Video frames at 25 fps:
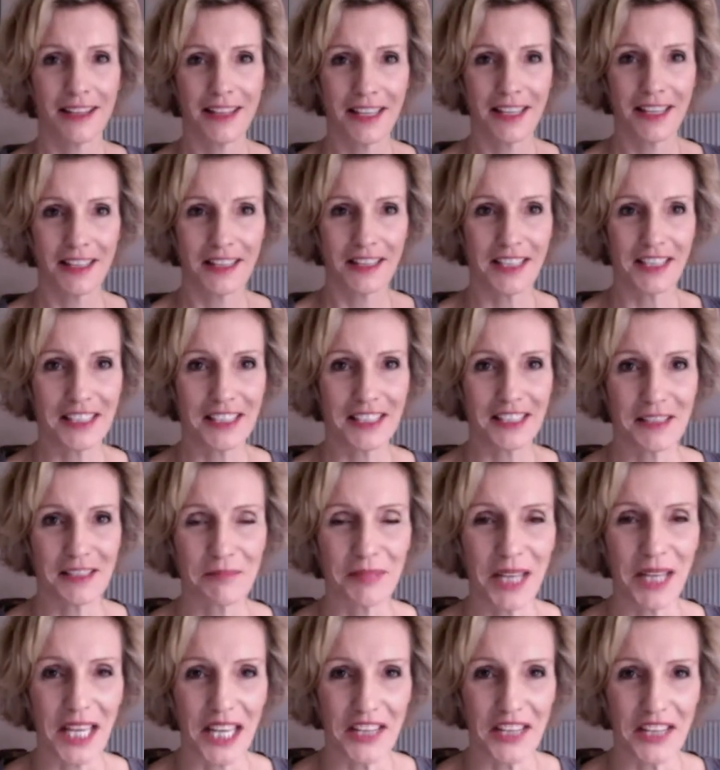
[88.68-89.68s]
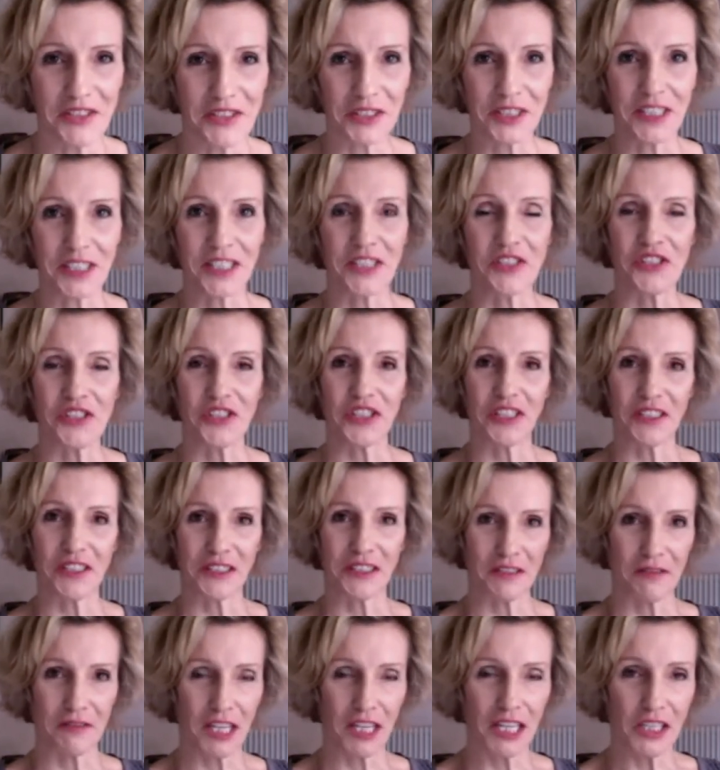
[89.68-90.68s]
The pleasure
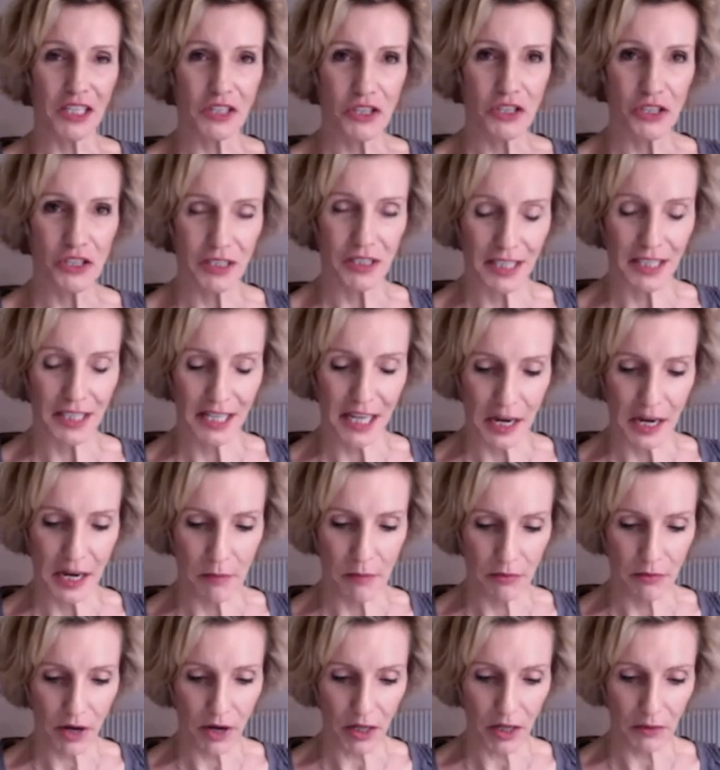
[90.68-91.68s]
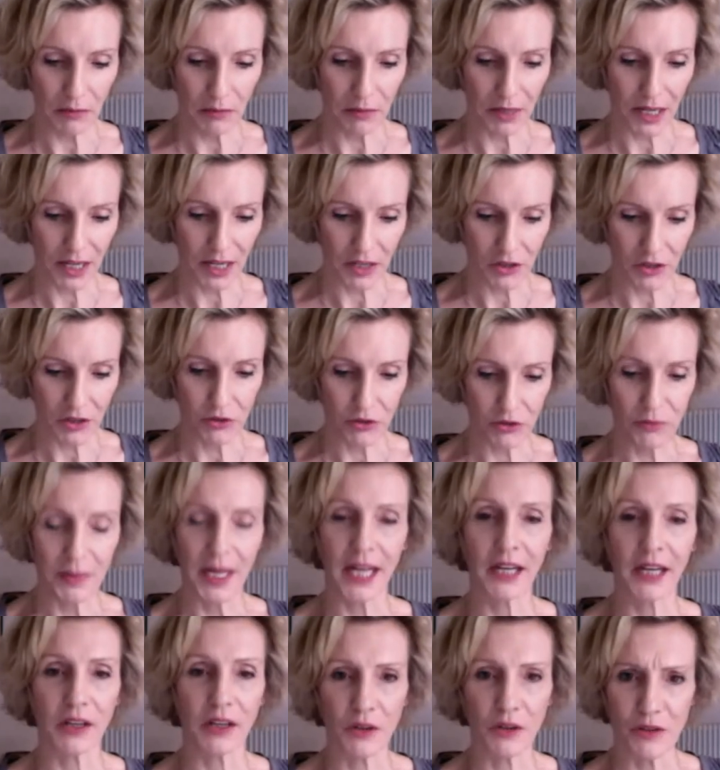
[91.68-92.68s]
teachings have actually brought
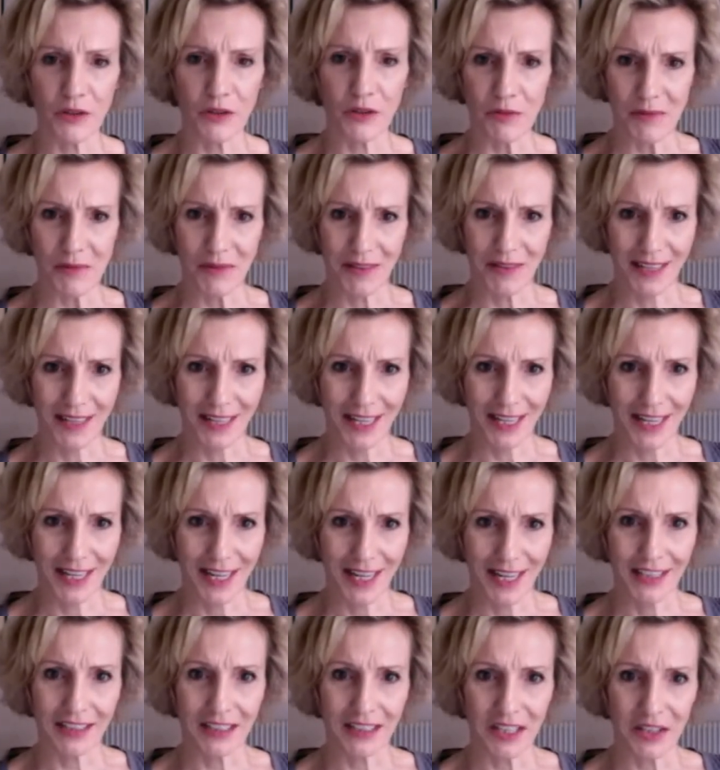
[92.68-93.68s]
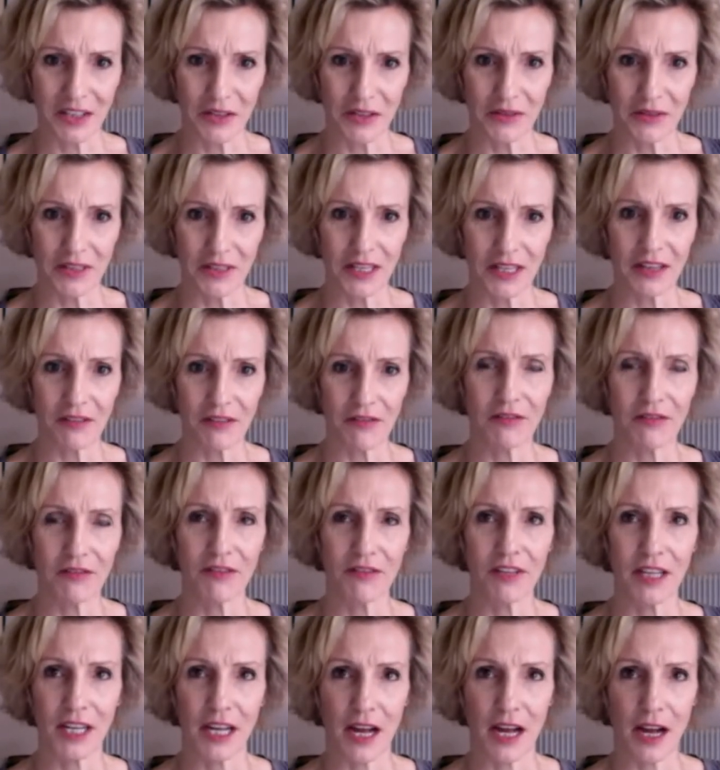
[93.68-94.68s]
pleasure back home. So
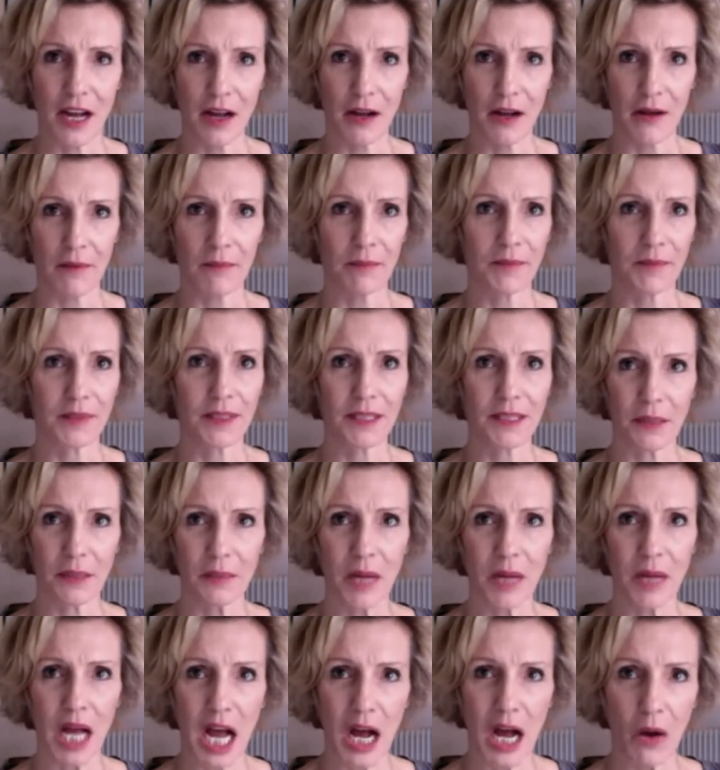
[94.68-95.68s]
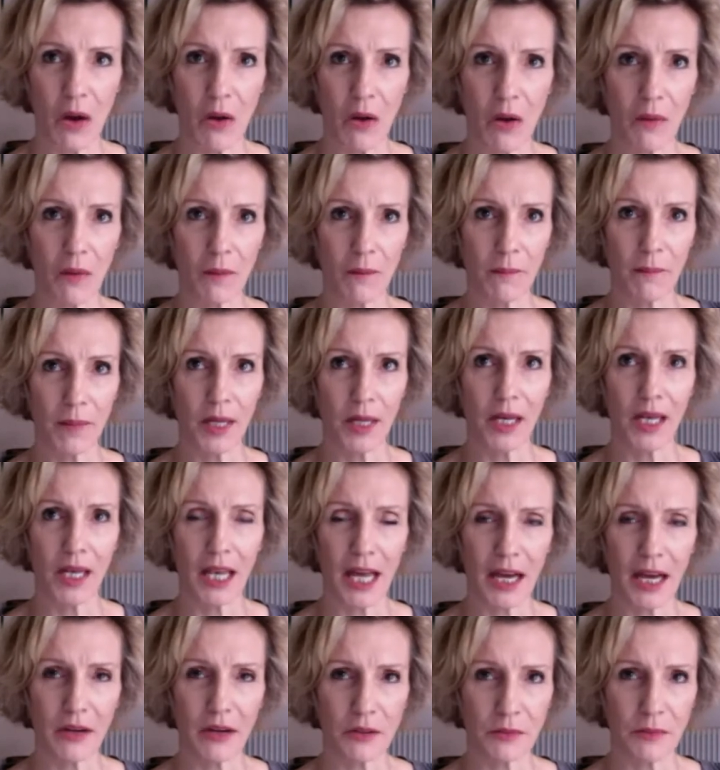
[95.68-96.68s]
they've somehow
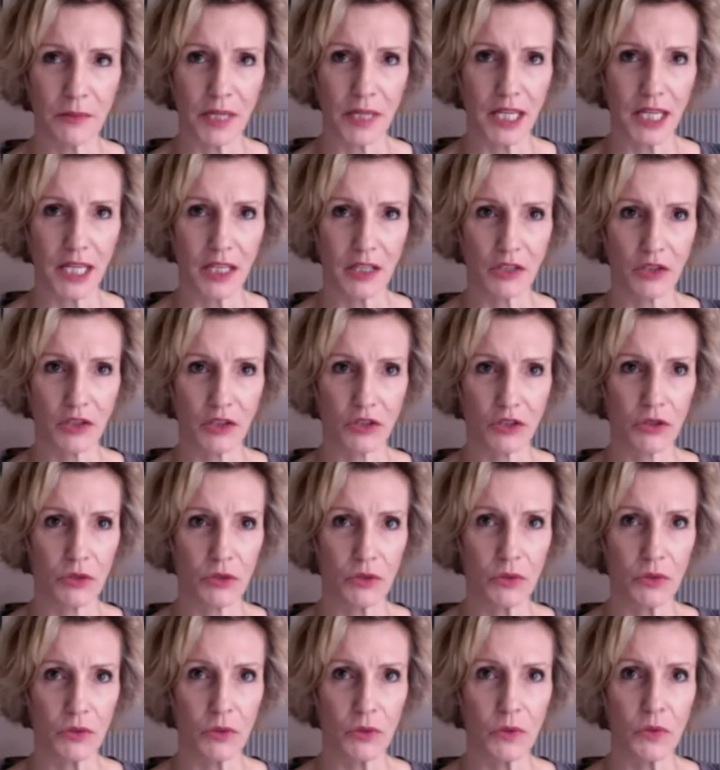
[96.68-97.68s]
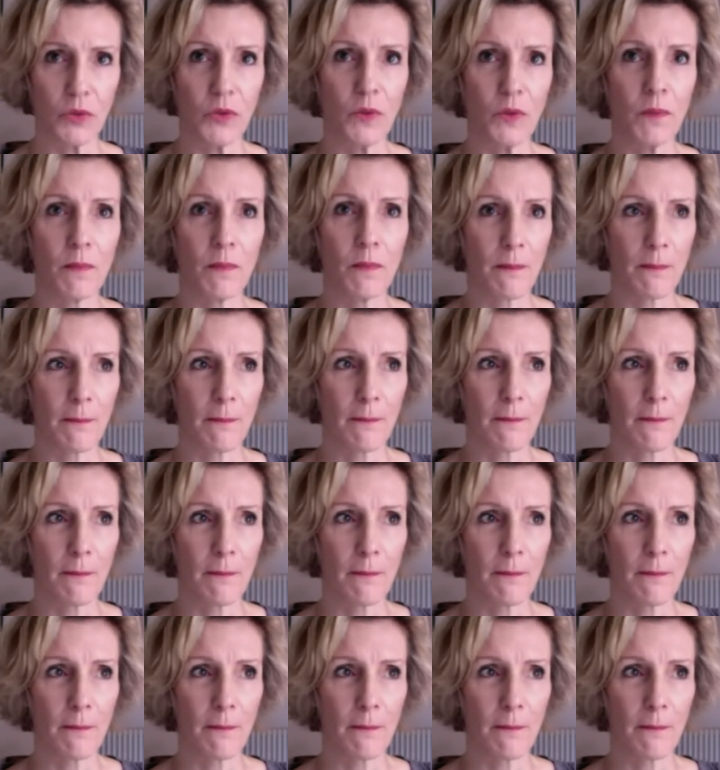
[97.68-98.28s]
allowed me to